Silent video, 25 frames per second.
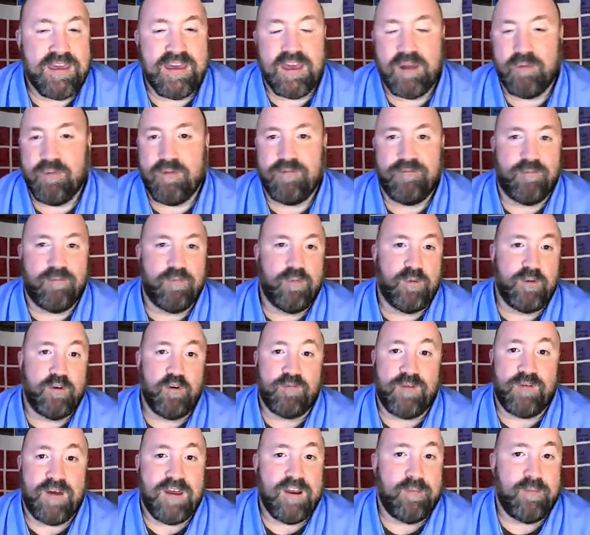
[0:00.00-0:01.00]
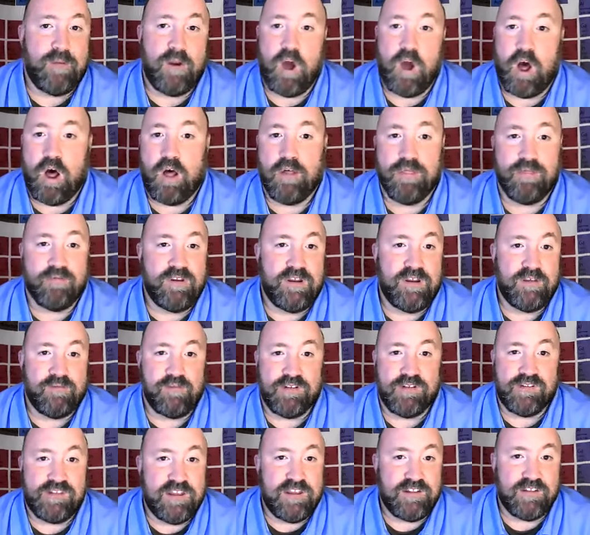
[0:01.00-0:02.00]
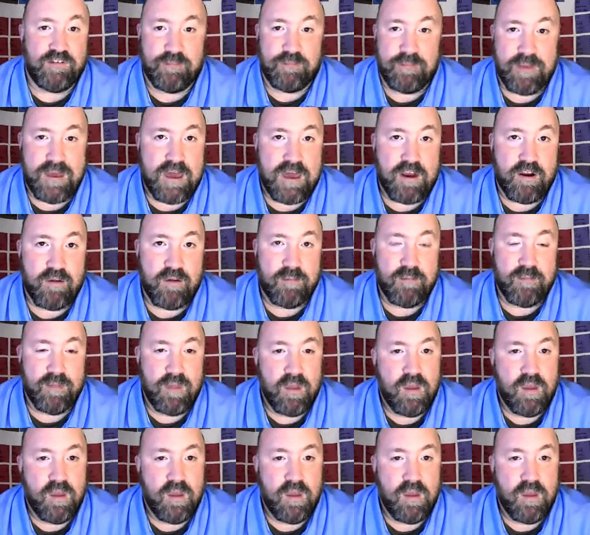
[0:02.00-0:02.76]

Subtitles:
and we do find them in all three different states of matter.